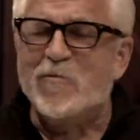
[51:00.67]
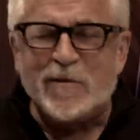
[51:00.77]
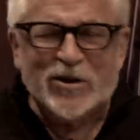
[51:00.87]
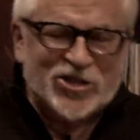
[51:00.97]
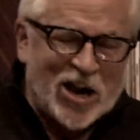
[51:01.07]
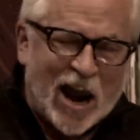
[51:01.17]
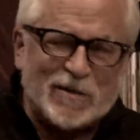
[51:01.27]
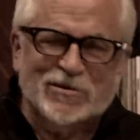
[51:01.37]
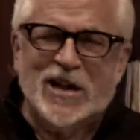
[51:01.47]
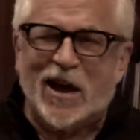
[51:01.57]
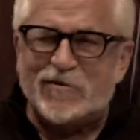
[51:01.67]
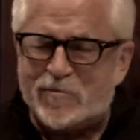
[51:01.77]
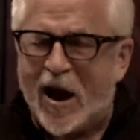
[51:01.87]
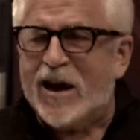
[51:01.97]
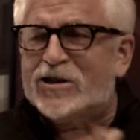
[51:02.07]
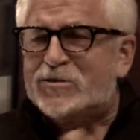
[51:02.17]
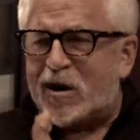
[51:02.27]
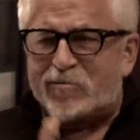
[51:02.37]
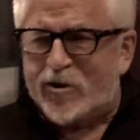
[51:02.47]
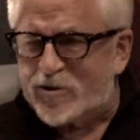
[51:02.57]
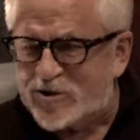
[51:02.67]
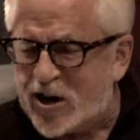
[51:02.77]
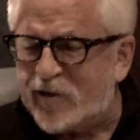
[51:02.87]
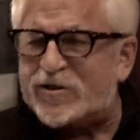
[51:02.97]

maybe James, David Paich, my brother Jeff,